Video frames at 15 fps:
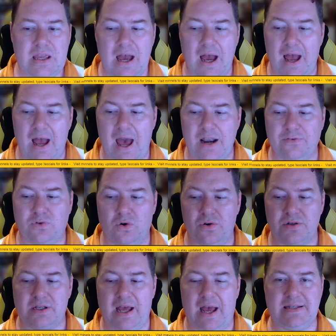And of
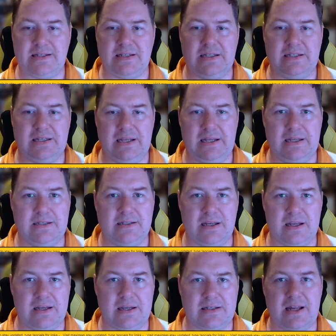course, as this is
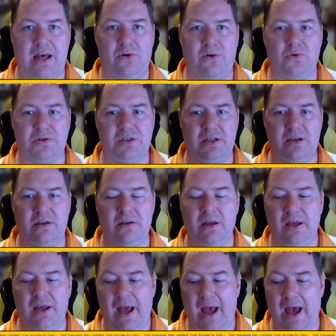a Star Wars thing,
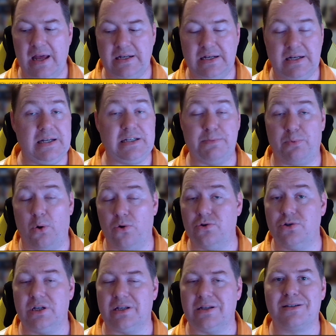and it is
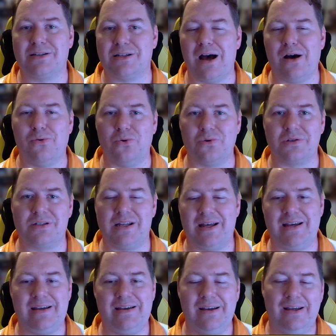approaching Star Wars
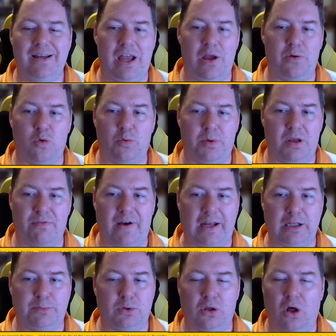Day, it will be
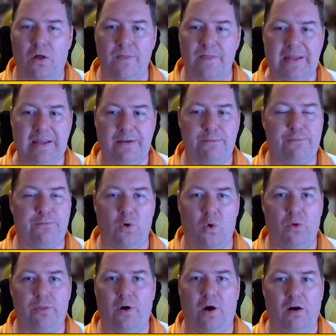available on the
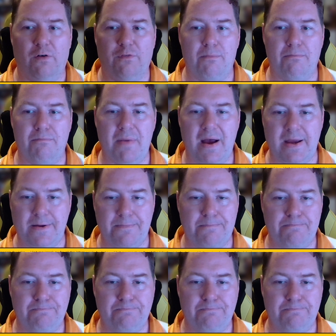4th of May.